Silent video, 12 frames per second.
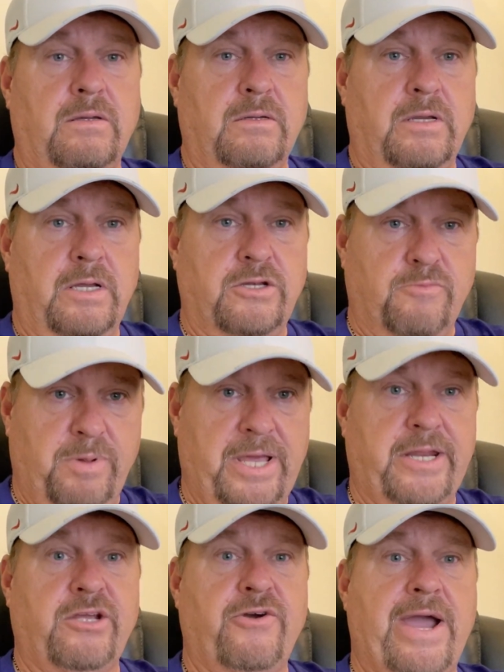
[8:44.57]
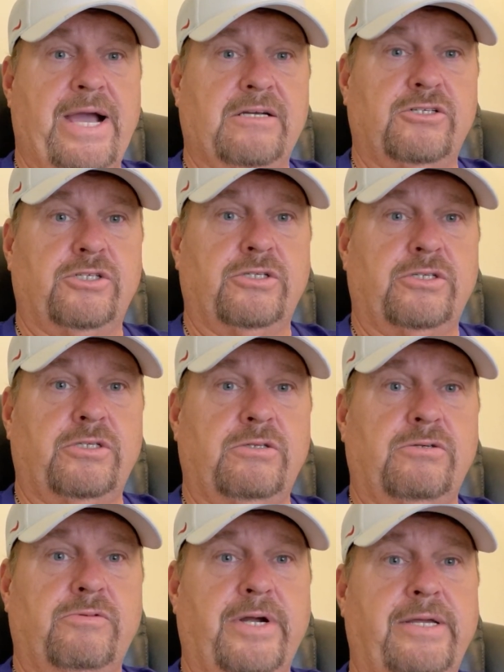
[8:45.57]
and you're planning your actions,
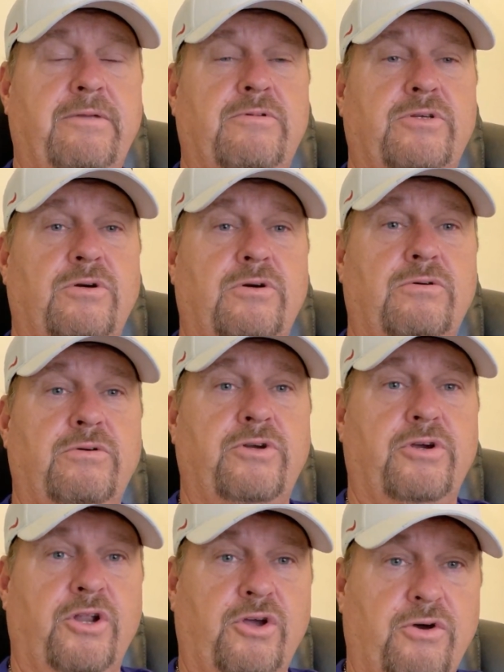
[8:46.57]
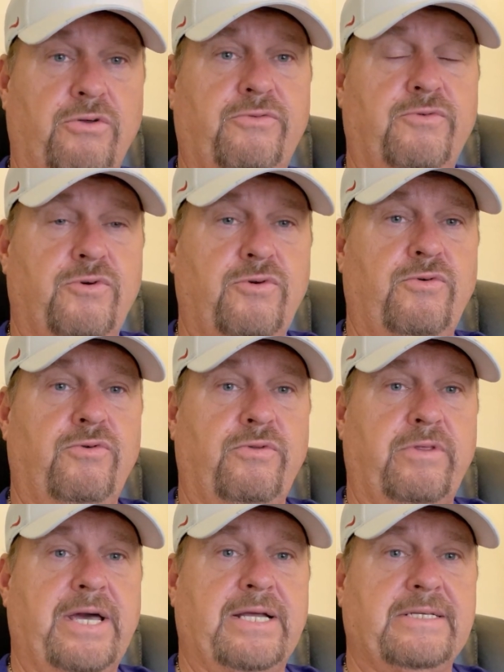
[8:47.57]
right? So you're going to go through
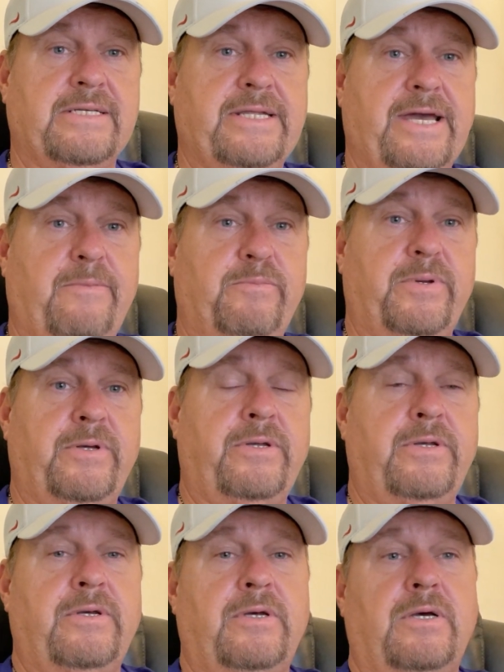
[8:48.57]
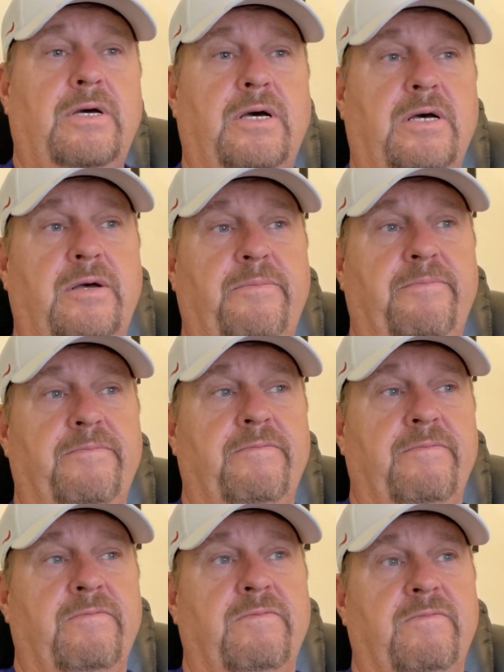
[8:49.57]
that step, and
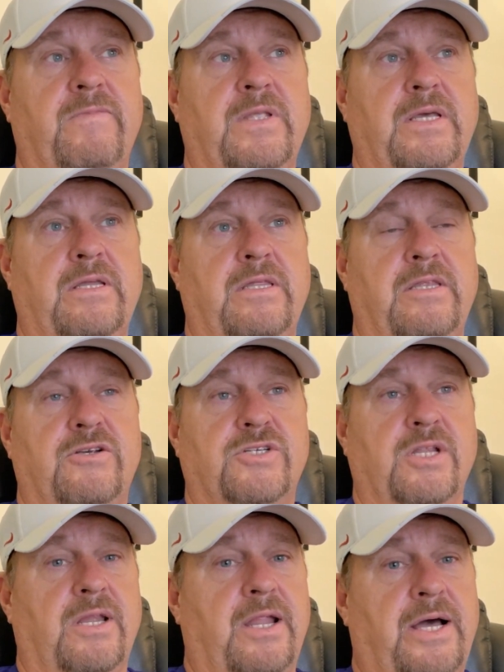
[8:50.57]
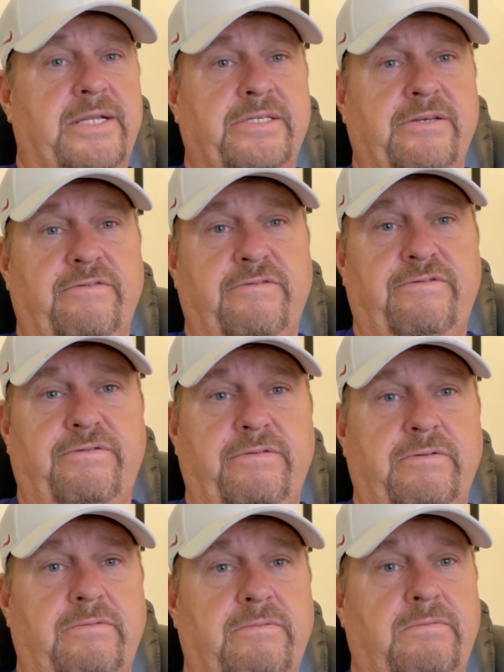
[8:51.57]
there's lots of
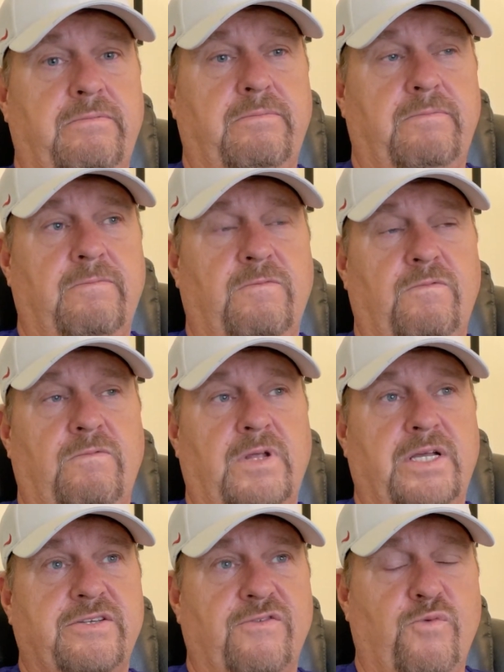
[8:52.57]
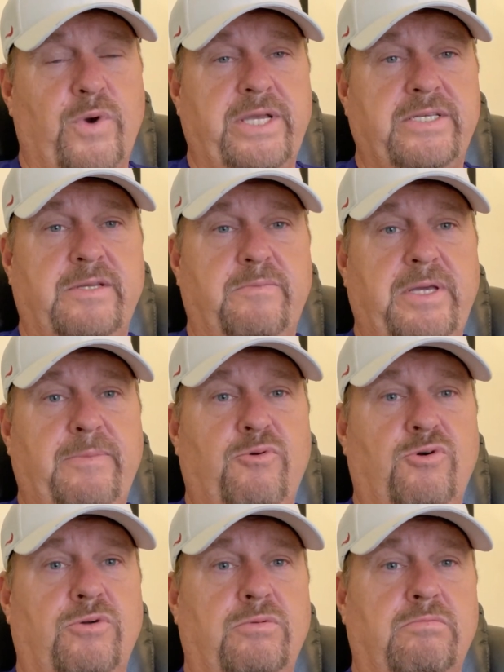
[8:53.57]
ways that
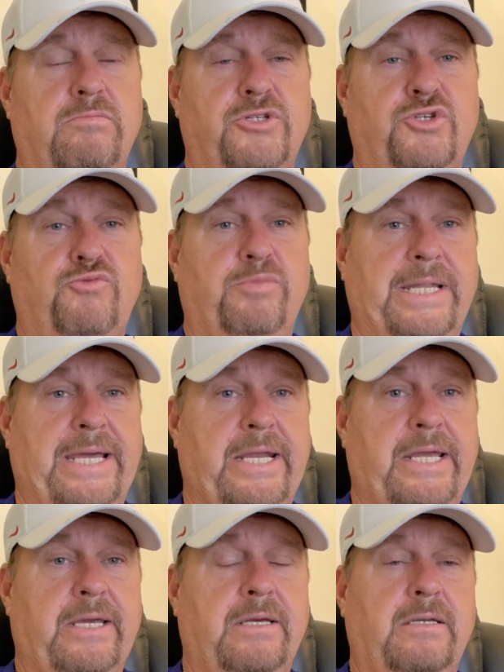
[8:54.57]
people do planning.